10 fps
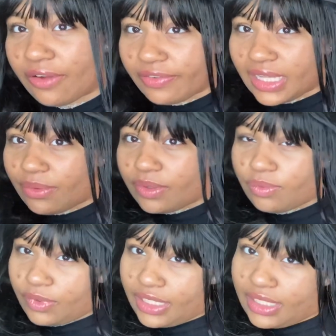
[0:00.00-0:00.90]
I feel like
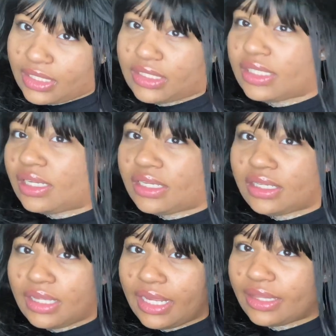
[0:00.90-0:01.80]
with wigs,
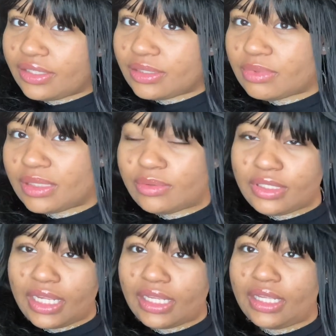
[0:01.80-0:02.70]
like there's sometimes where
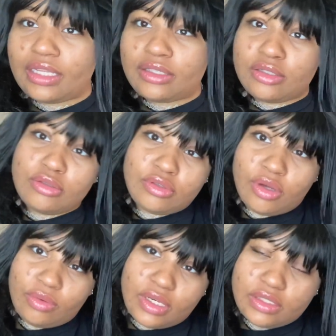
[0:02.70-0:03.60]
like, yes, you'll
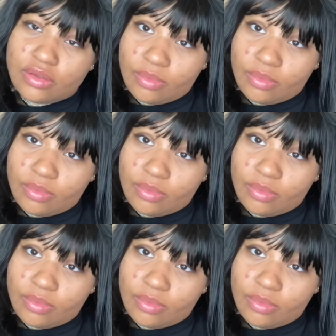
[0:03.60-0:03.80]
know that it's a